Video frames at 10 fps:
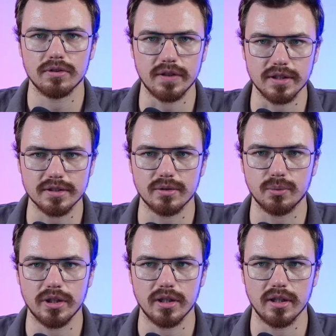the things that
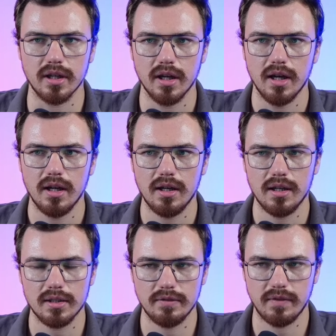we are
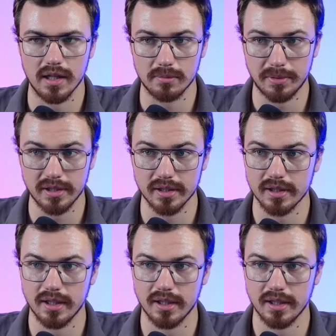uh, developing,